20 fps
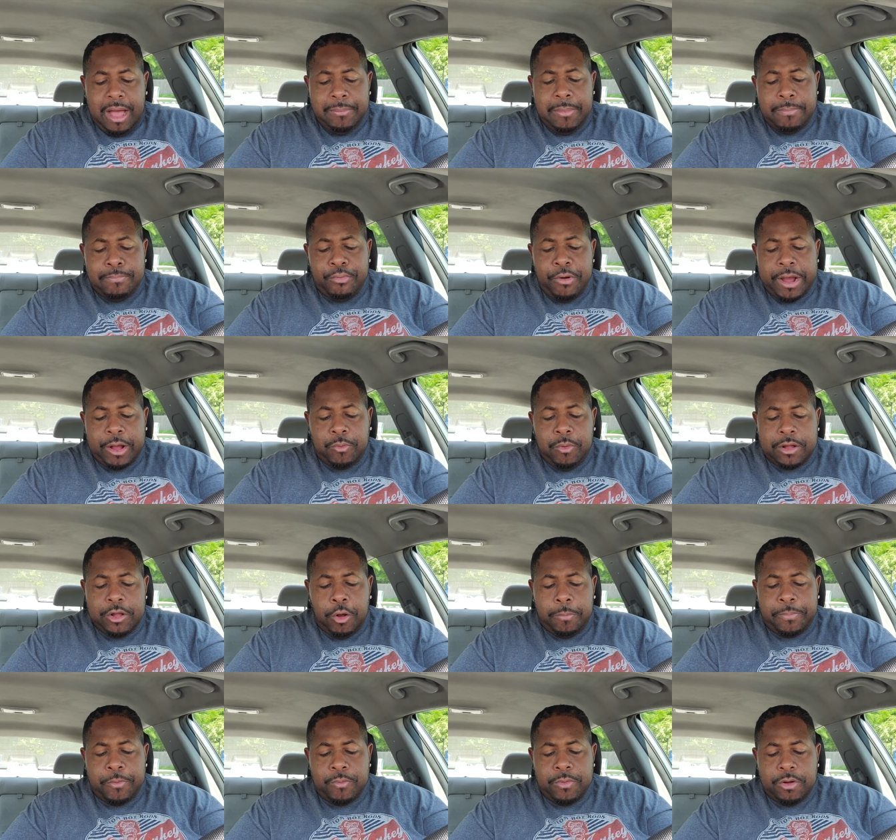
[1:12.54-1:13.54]
I'm gonna break one
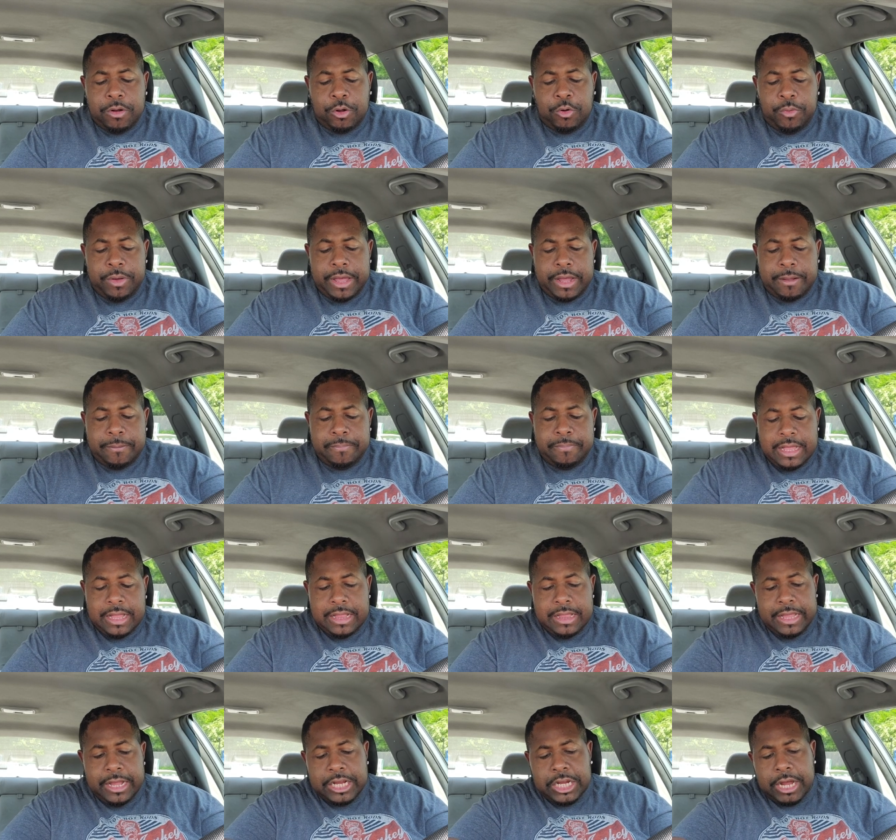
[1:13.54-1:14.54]
open real quick.
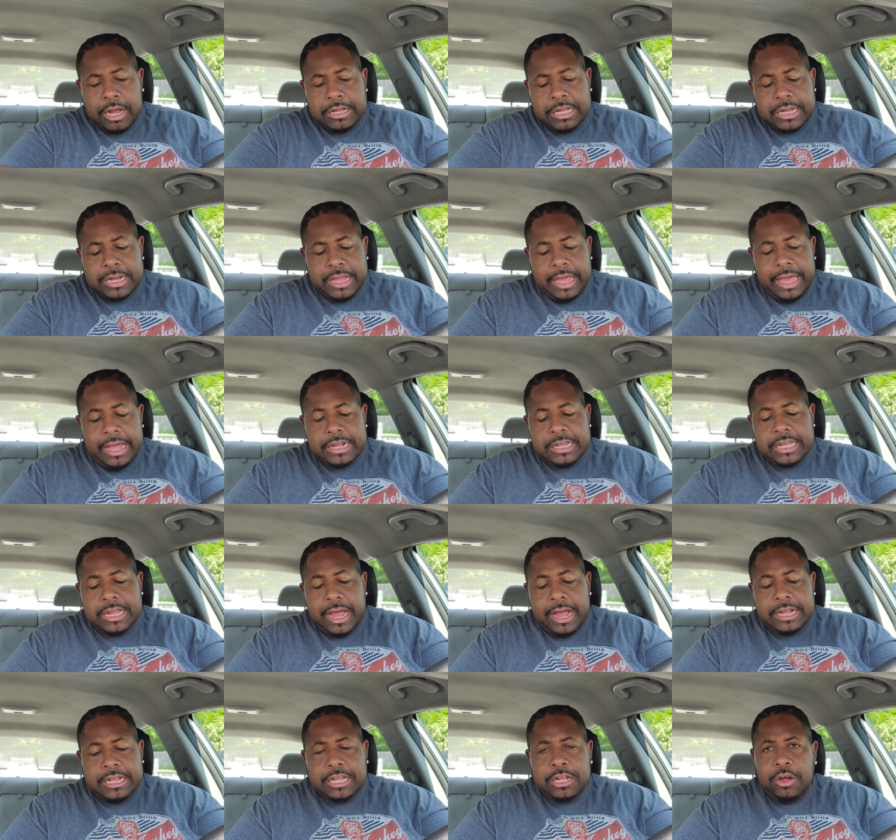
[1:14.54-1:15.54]
Let y'all see the inside.